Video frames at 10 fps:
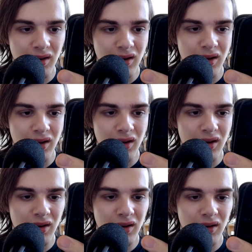
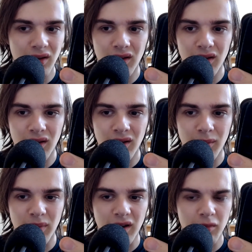But
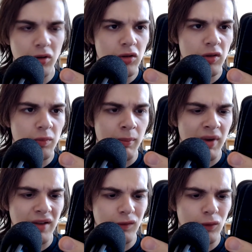yeah, it's supposed to just be a
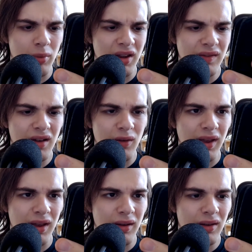man sobbing. That's kind
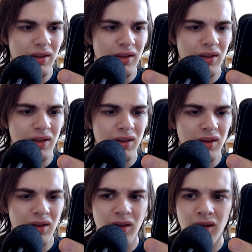of it.
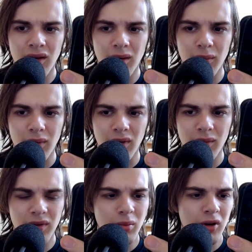
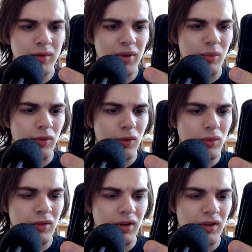But I'm surprised I'm getting
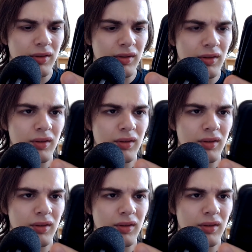results on this.